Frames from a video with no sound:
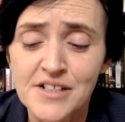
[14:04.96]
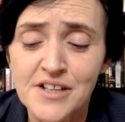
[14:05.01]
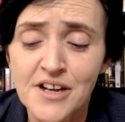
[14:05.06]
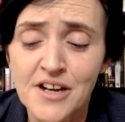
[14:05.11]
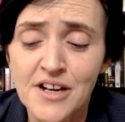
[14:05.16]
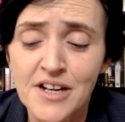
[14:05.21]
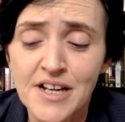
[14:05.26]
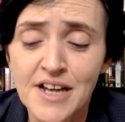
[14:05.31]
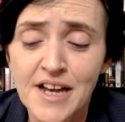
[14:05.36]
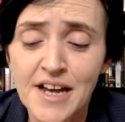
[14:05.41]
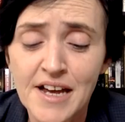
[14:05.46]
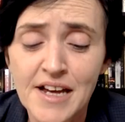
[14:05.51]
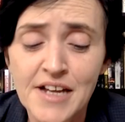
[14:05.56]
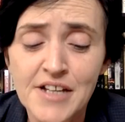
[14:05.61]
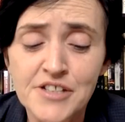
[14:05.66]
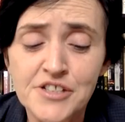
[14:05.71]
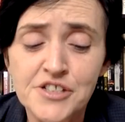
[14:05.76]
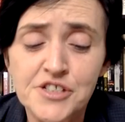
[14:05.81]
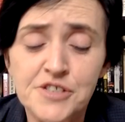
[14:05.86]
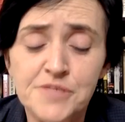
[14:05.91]
an early
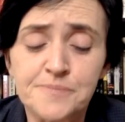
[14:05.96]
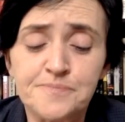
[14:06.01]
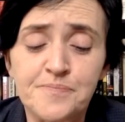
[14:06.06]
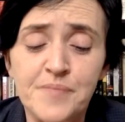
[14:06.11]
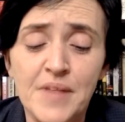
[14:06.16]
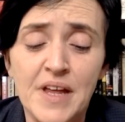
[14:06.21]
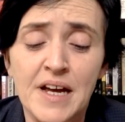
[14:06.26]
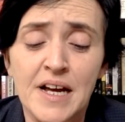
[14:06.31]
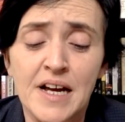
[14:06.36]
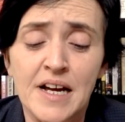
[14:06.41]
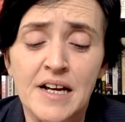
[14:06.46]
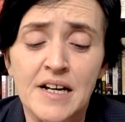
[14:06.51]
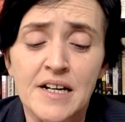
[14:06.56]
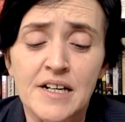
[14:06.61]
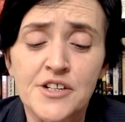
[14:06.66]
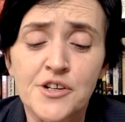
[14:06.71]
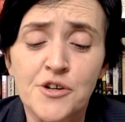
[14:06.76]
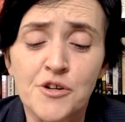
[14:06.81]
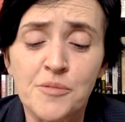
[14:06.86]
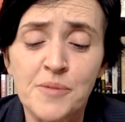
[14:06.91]
age.
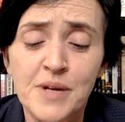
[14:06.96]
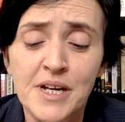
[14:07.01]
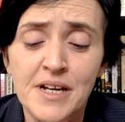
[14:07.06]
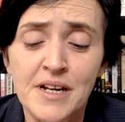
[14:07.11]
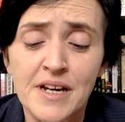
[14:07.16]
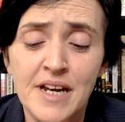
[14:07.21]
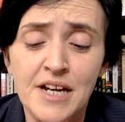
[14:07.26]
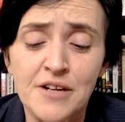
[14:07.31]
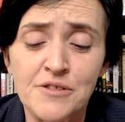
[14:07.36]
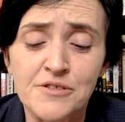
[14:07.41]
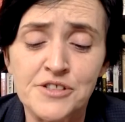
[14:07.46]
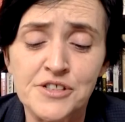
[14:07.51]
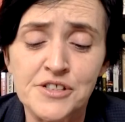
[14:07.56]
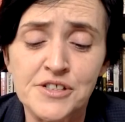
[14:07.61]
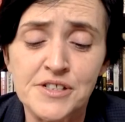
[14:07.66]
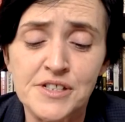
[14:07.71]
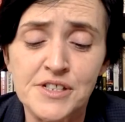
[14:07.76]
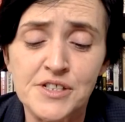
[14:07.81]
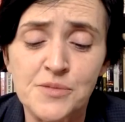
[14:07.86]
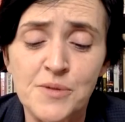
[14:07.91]
European
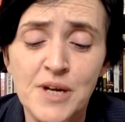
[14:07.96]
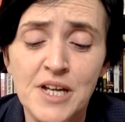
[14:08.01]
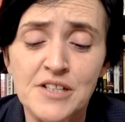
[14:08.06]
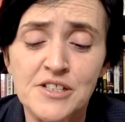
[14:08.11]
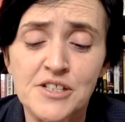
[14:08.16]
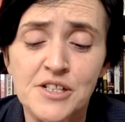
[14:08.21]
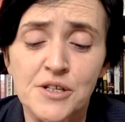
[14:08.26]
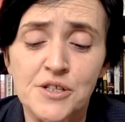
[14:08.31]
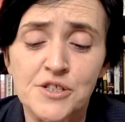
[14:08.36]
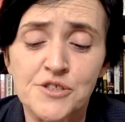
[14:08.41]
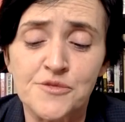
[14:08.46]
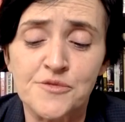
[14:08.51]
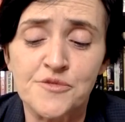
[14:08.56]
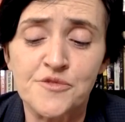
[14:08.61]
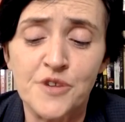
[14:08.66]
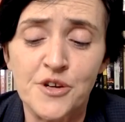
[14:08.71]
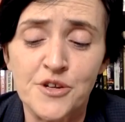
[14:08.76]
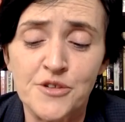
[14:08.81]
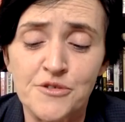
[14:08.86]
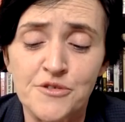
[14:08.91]
languages, as well as those from
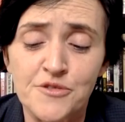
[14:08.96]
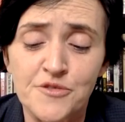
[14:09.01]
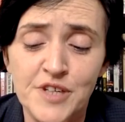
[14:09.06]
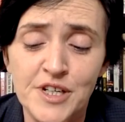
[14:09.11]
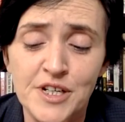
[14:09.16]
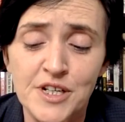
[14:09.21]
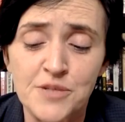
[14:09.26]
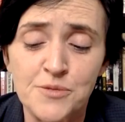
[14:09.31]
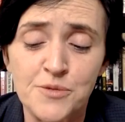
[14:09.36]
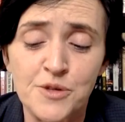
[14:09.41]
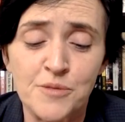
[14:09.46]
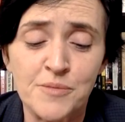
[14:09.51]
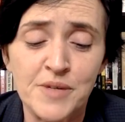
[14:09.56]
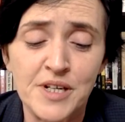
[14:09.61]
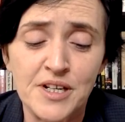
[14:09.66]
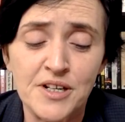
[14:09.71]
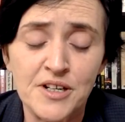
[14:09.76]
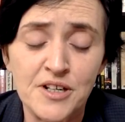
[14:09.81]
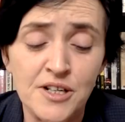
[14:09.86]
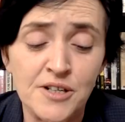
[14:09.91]
further afield, will
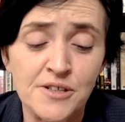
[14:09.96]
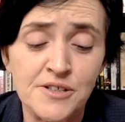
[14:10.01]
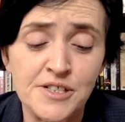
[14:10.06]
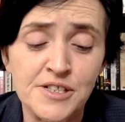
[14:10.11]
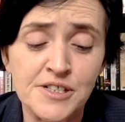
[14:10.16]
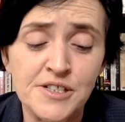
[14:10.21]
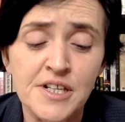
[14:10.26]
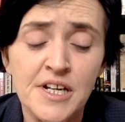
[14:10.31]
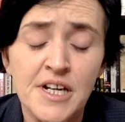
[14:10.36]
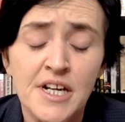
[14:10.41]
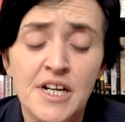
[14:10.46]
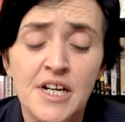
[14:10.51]
be included.